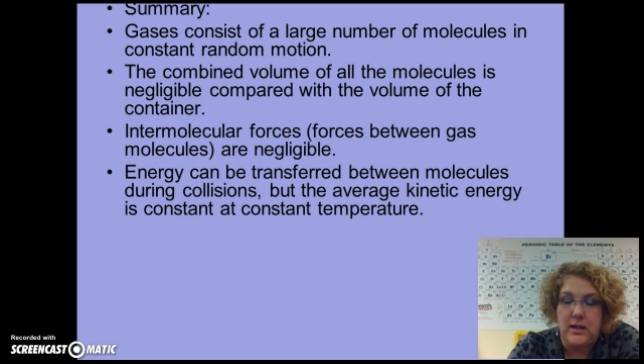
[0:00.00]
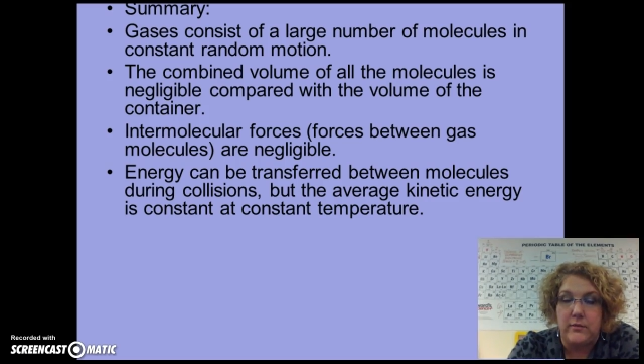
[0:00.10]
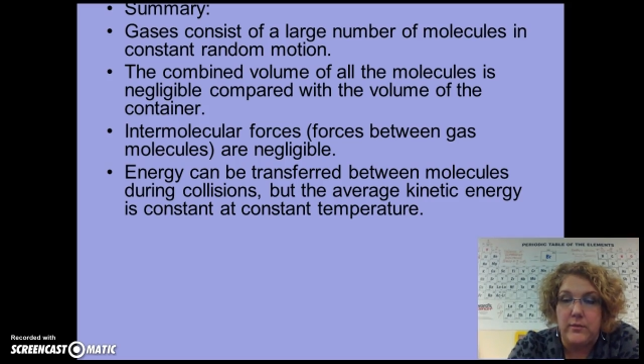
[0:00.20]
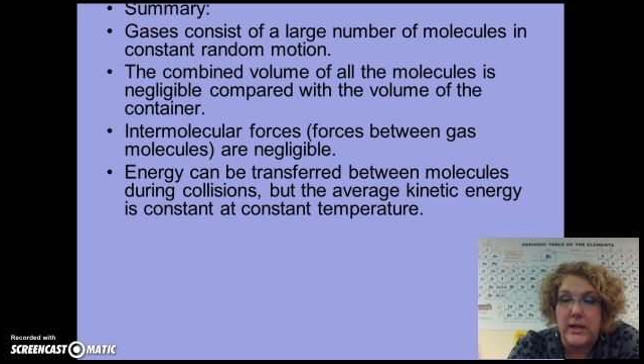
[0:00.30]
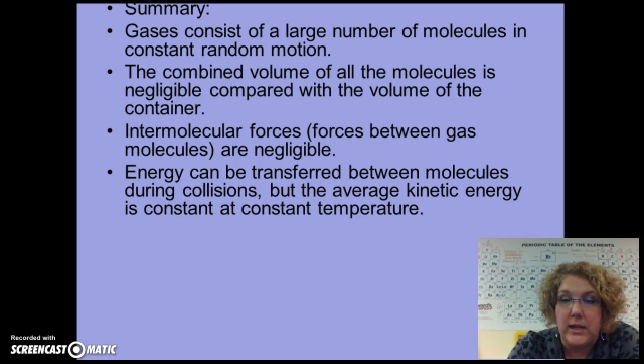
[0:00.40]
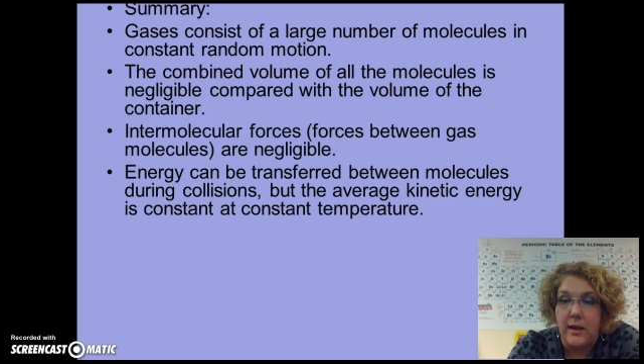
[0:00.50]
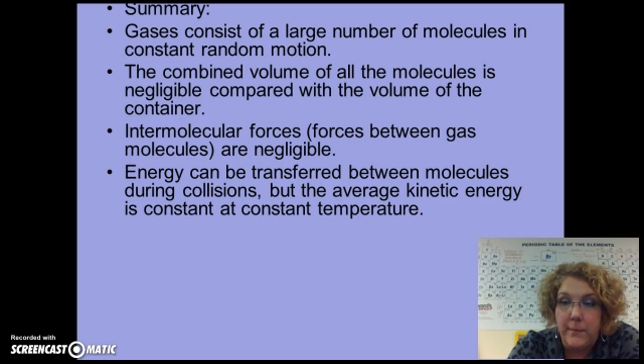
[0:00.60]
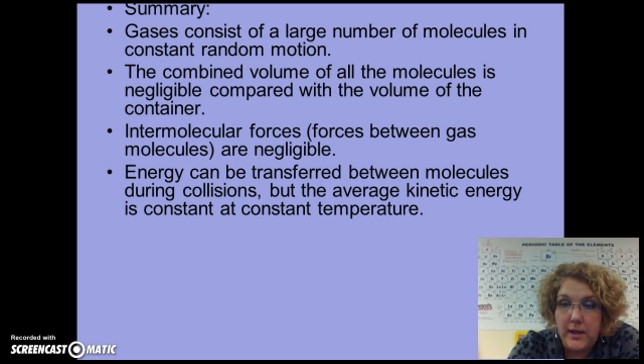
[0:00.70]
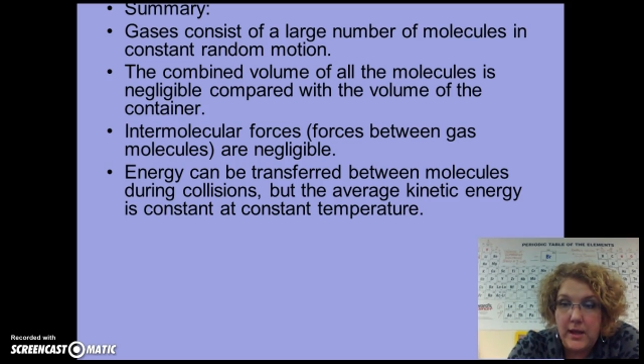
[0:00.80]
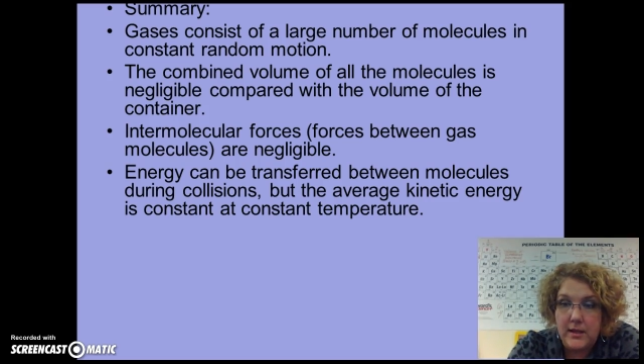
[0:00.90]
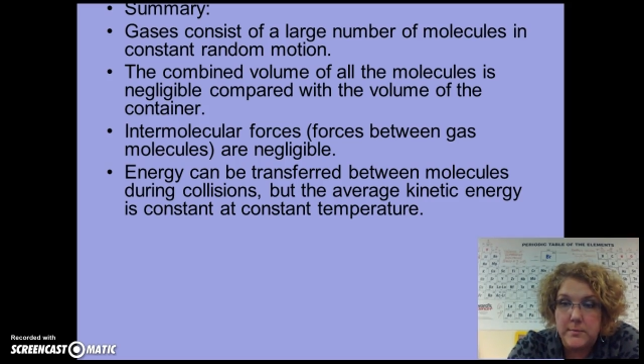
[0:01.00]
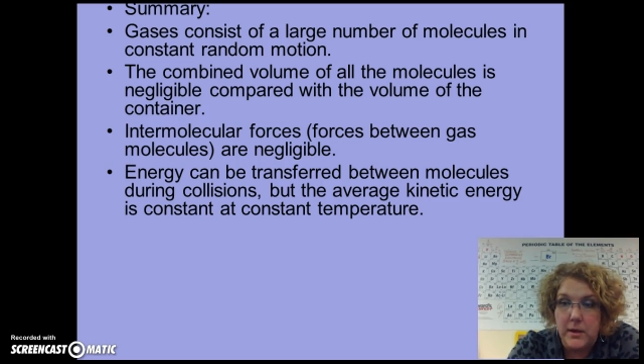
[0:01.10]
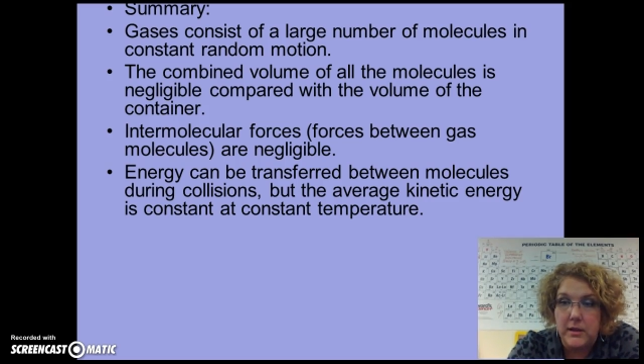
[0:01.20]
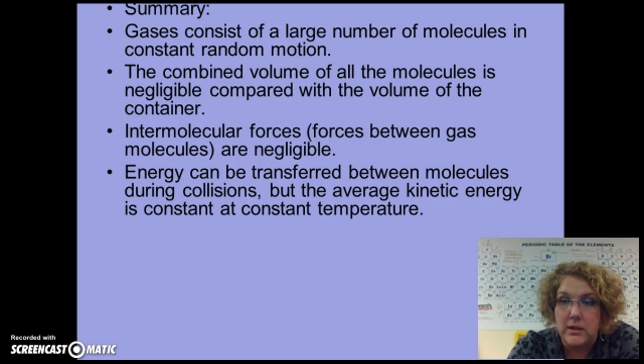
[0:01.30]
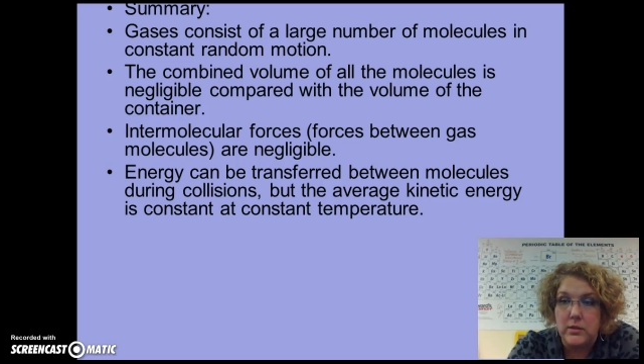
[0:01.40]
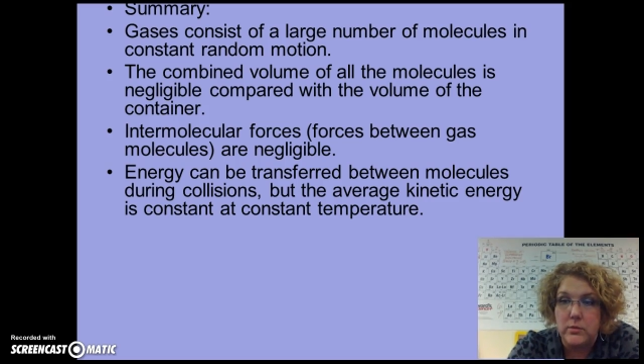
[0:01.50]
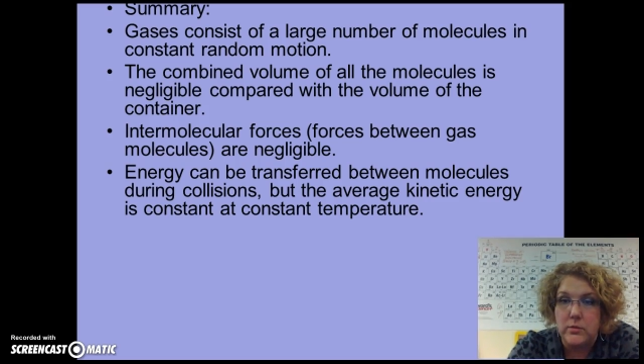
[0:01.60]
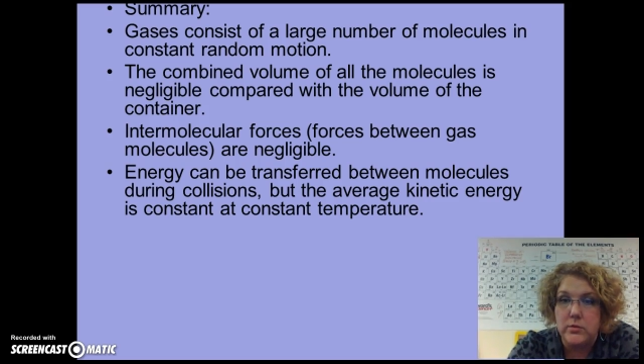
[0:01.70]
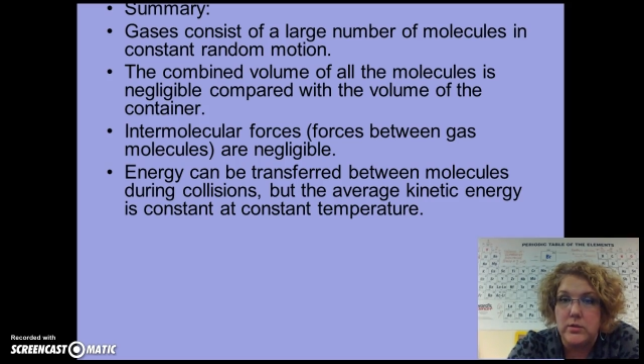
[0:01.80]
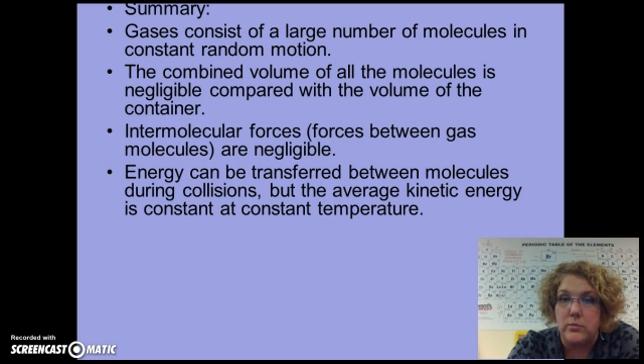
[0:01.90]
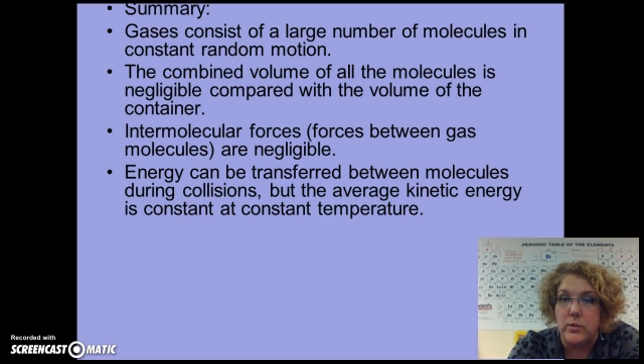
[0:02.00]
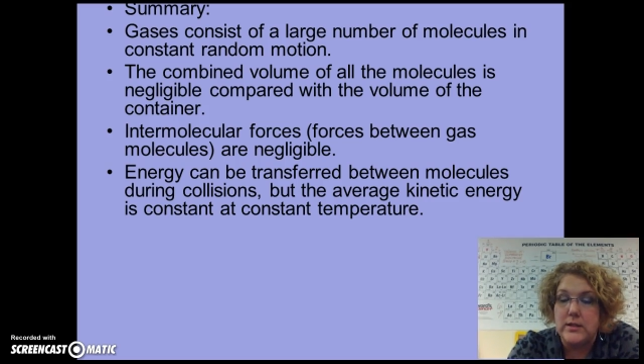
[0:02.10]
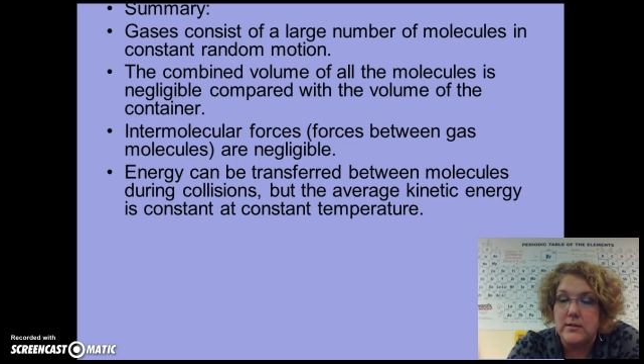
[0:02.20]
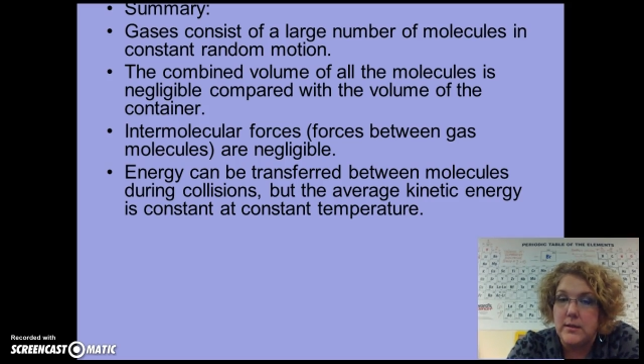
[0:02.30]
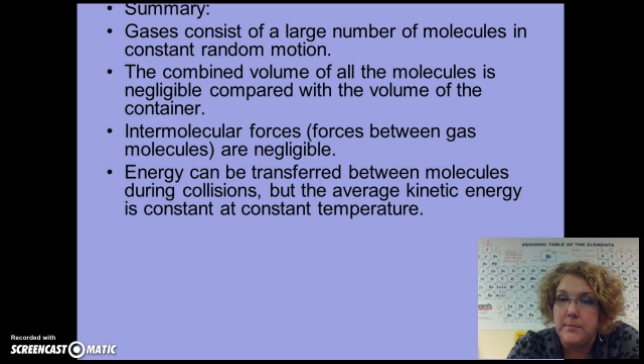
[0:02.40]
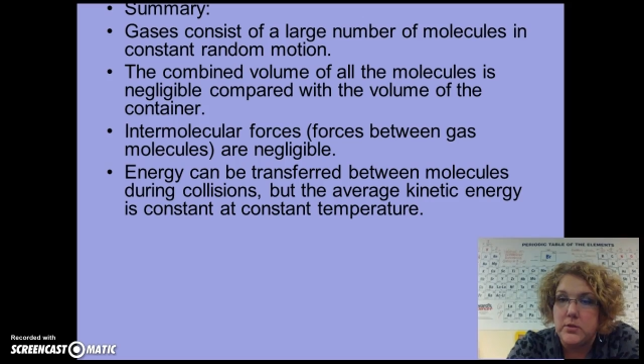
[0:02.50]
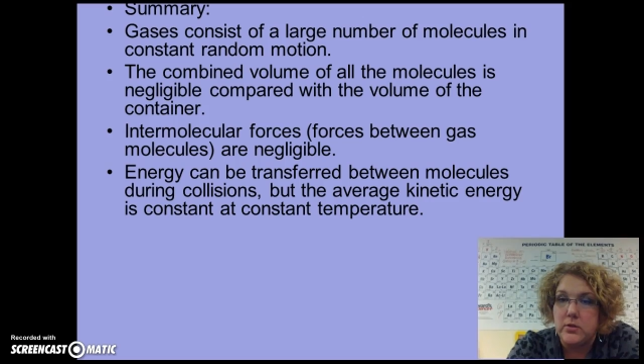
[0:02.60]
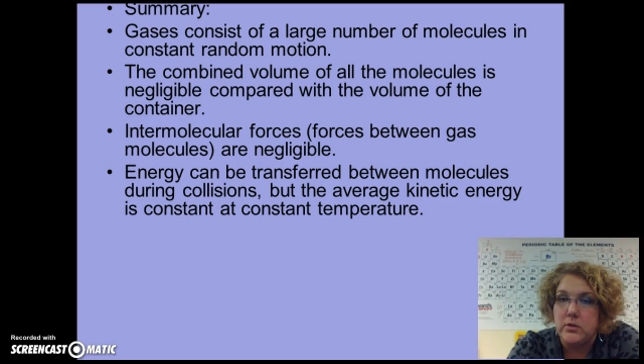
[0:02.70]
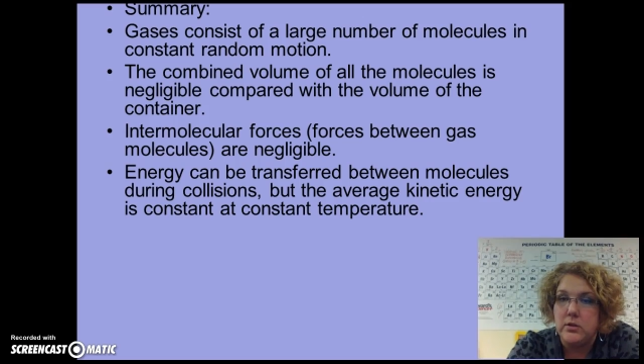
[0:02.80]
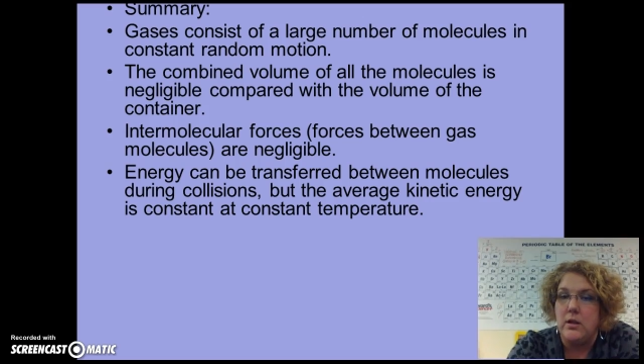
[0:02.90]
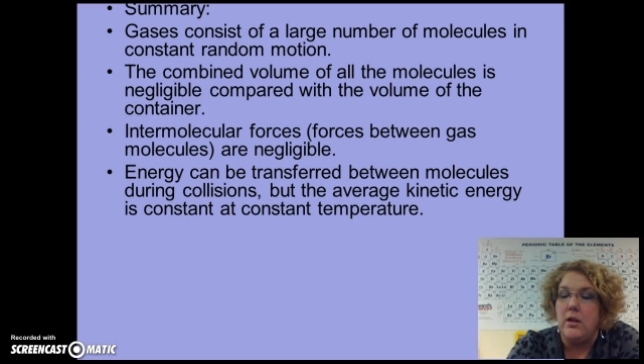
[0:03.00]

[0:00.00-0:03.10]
Now, if we heat up the gas molecules and raise the temperature,